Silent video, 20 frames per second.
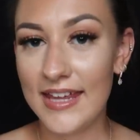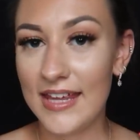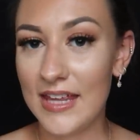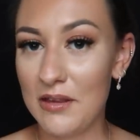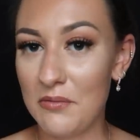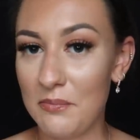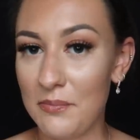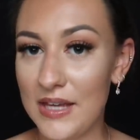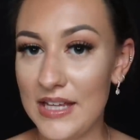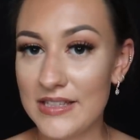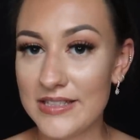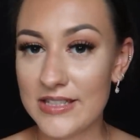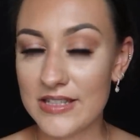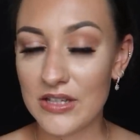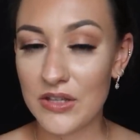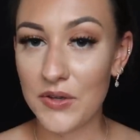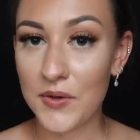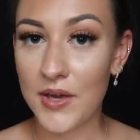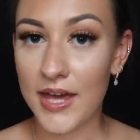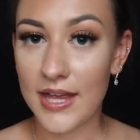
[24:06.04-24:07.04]
it means
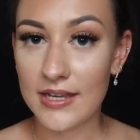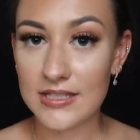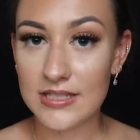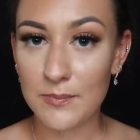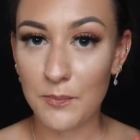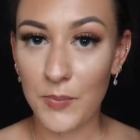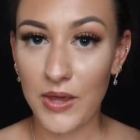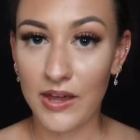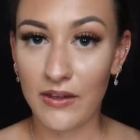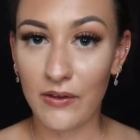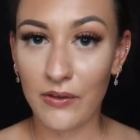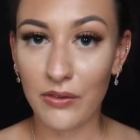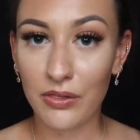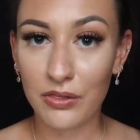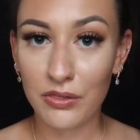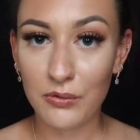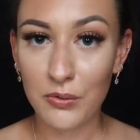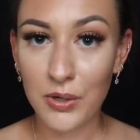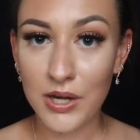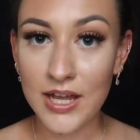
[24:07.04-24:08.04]
that you get to pick
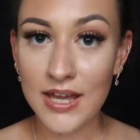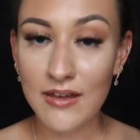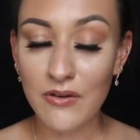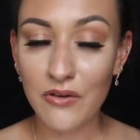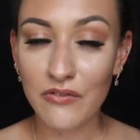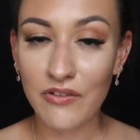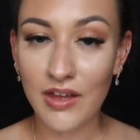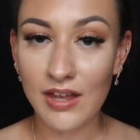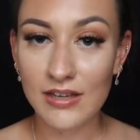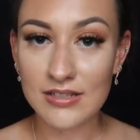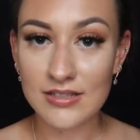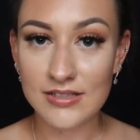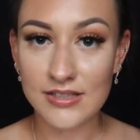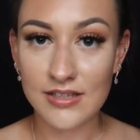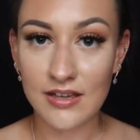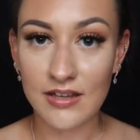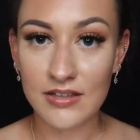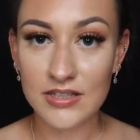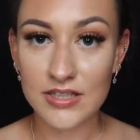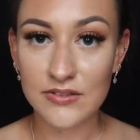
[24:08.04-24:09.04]
three of our
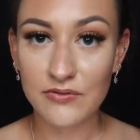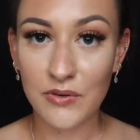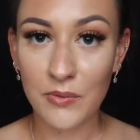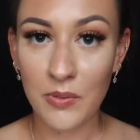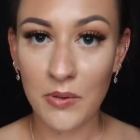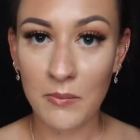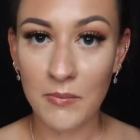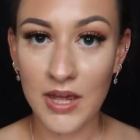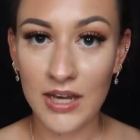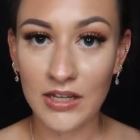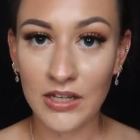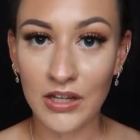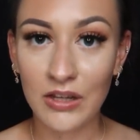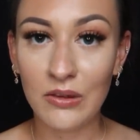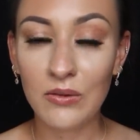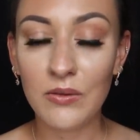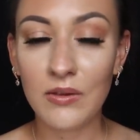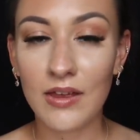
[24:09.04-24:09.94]
desserts from the menu